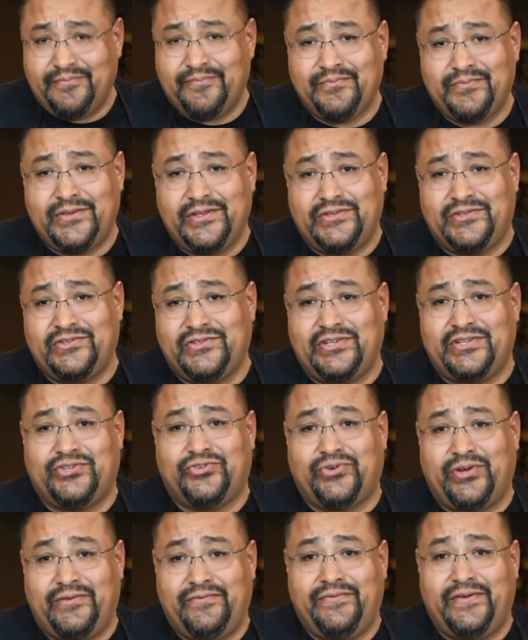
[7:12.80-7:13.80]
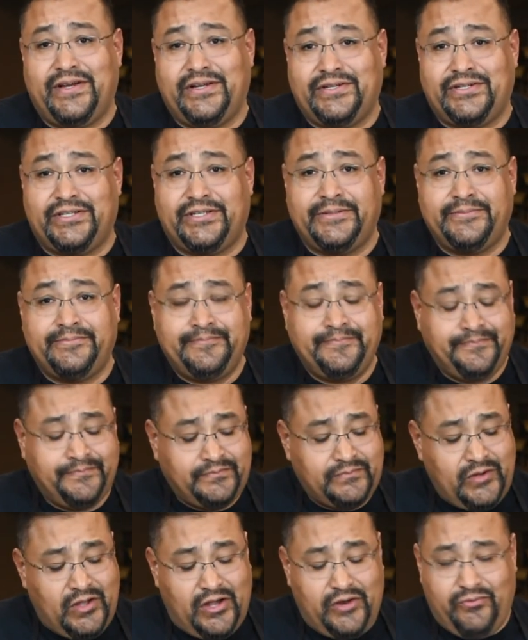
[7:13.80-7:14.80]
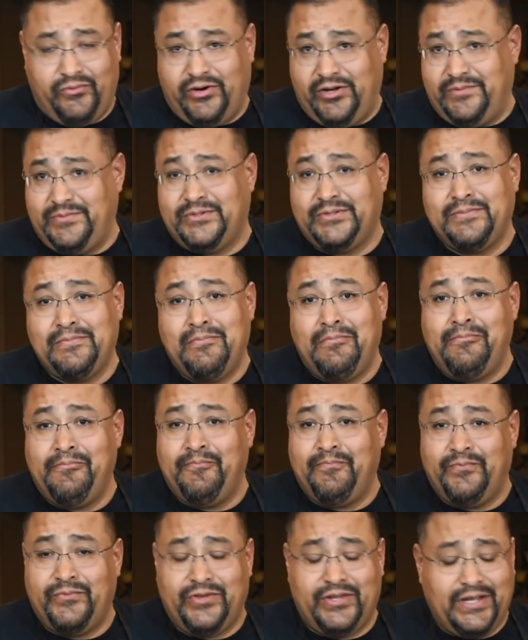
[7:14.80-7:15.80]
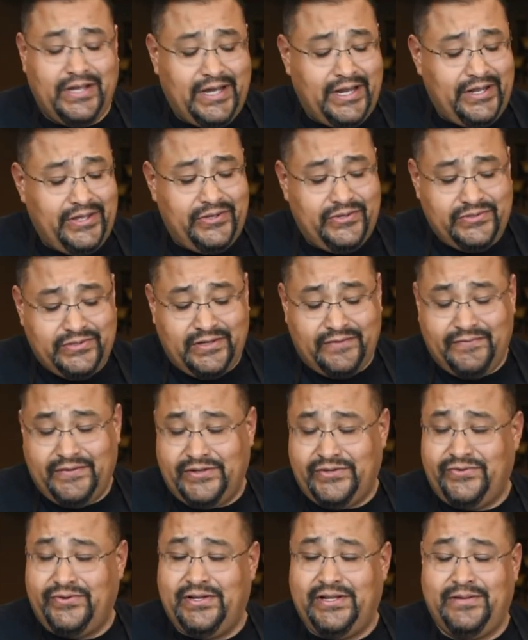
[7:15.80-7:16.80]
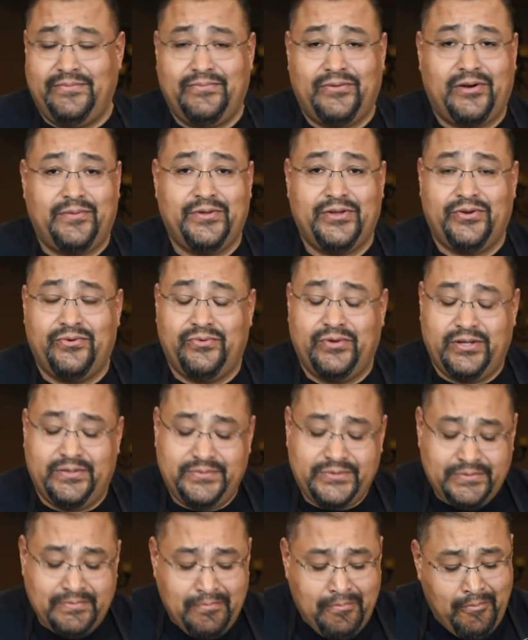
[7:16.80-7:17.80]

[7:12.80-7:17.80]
This is a trifecta on rubs. You gotta use that Victory Lane barbecue rubs.